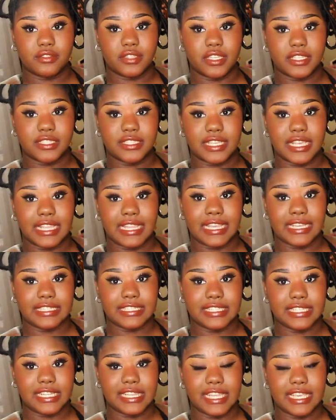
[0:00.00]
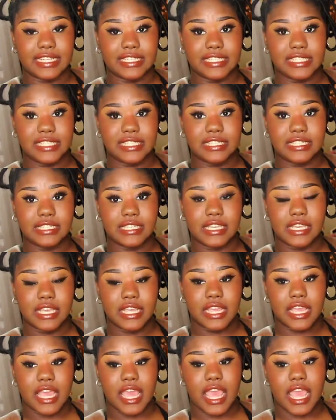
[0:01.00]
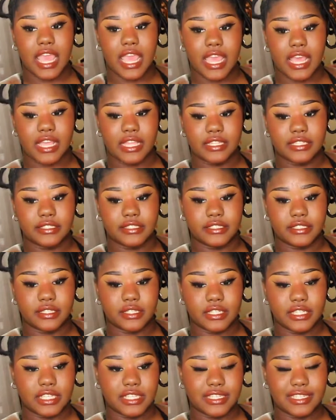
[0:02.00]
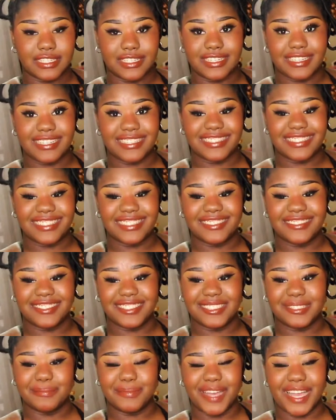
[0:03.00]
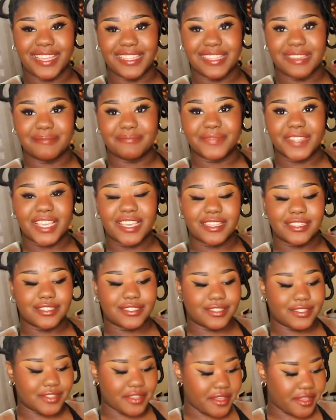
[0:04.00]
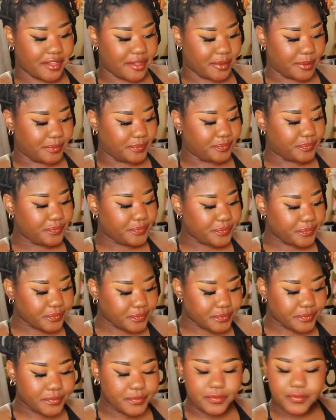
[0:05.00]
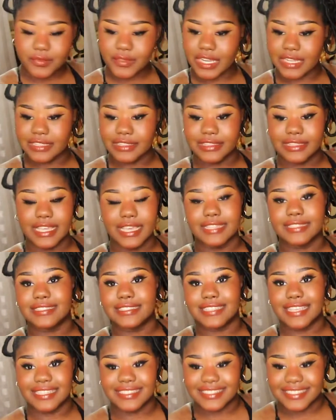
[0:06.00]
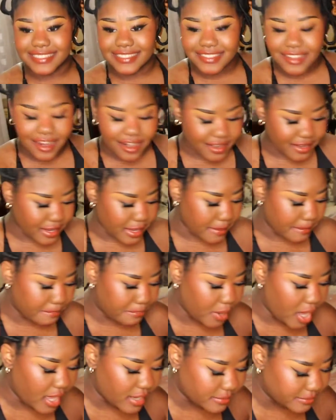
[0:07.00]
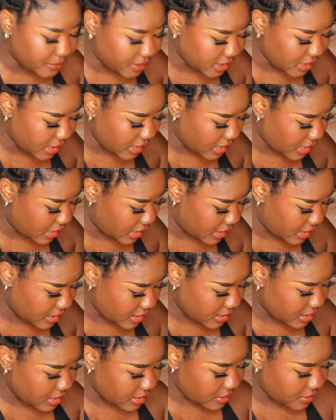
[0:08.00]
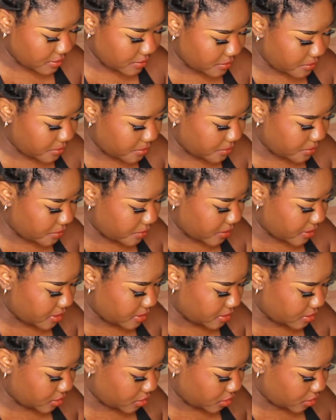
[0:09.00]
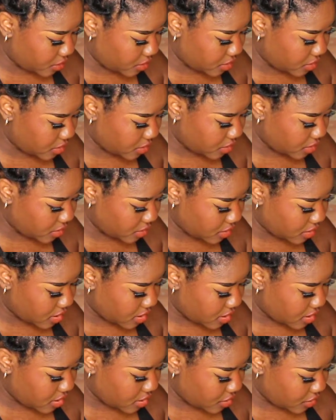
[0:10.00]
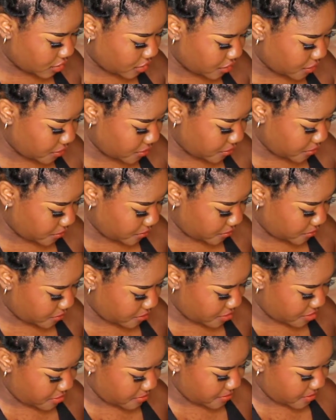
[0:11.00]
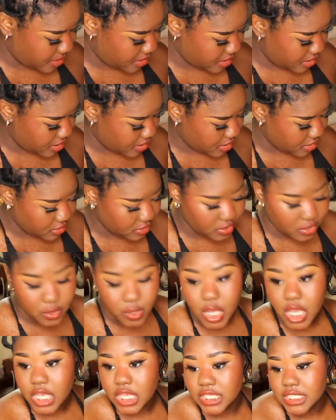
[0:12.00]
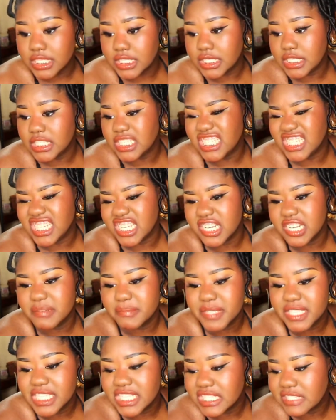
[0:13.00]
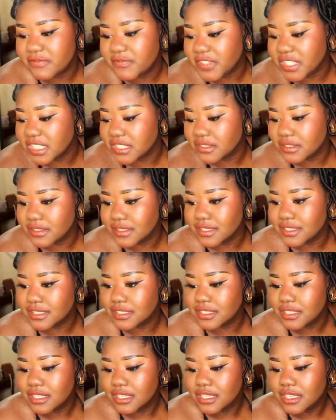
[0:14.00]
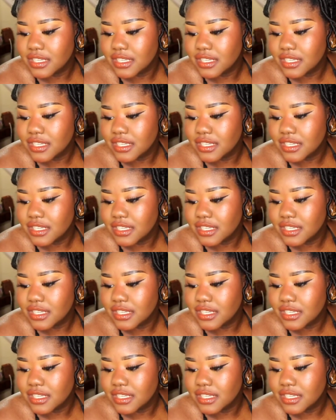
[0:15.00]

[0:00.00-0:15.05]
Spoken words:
who likes collecting and need an excuse to buy them. So let's get started. Bottom tier. 1, 2, 3. So C tier, but this feels